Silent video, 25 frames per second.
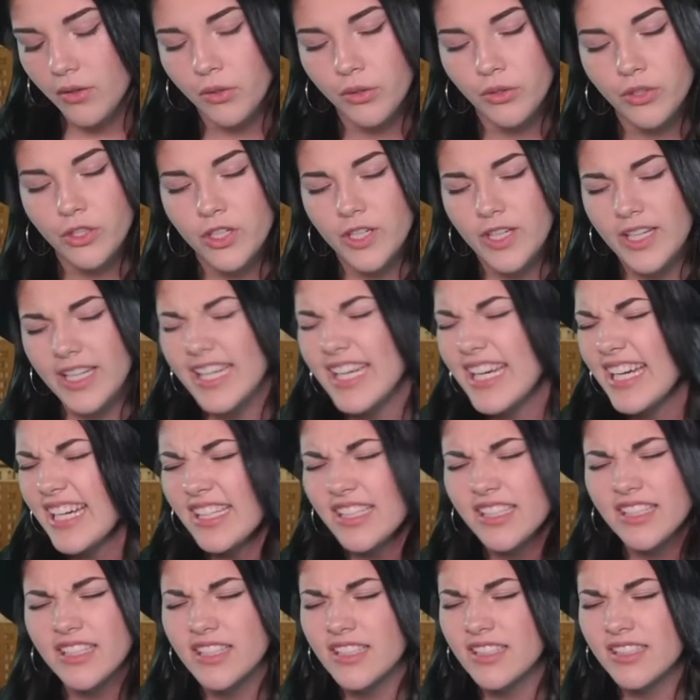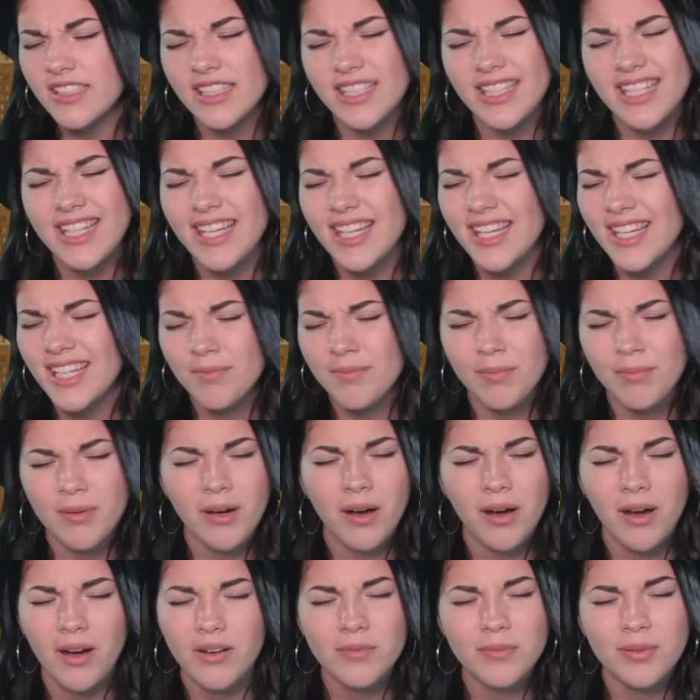We could keep
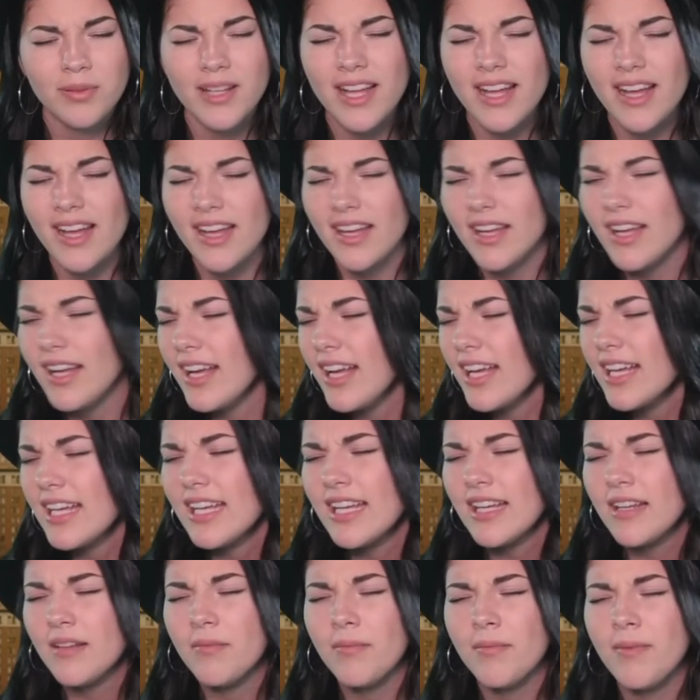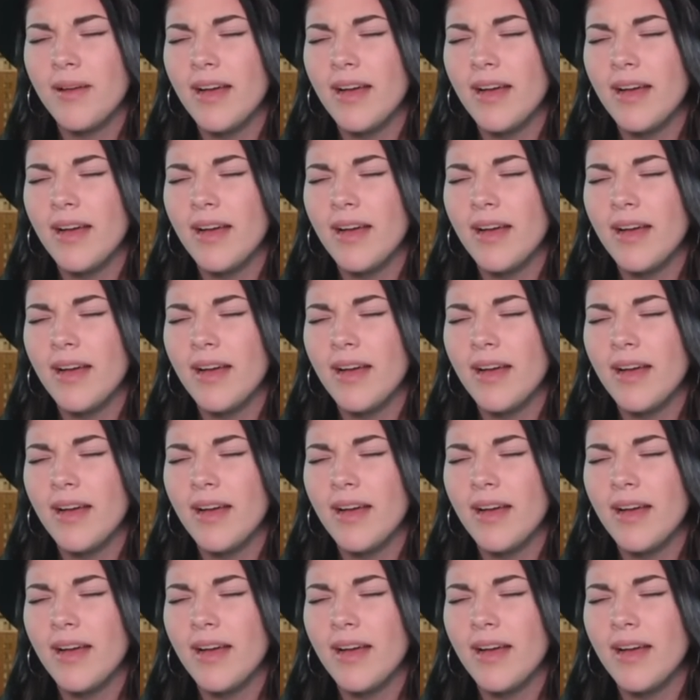on playing